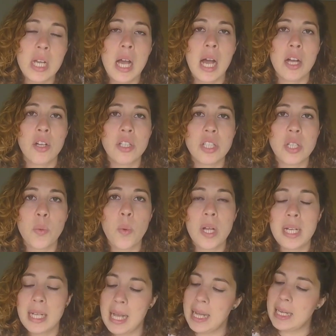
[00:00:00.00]
and
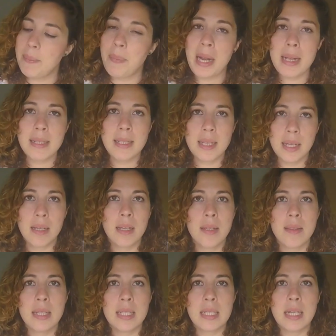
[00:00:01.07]
consequently any plastic
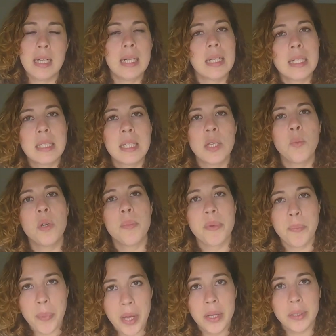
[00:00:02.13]
in these lids, it will be
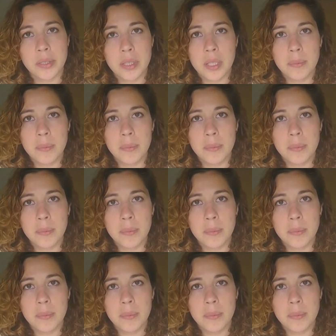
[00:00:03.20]
burned.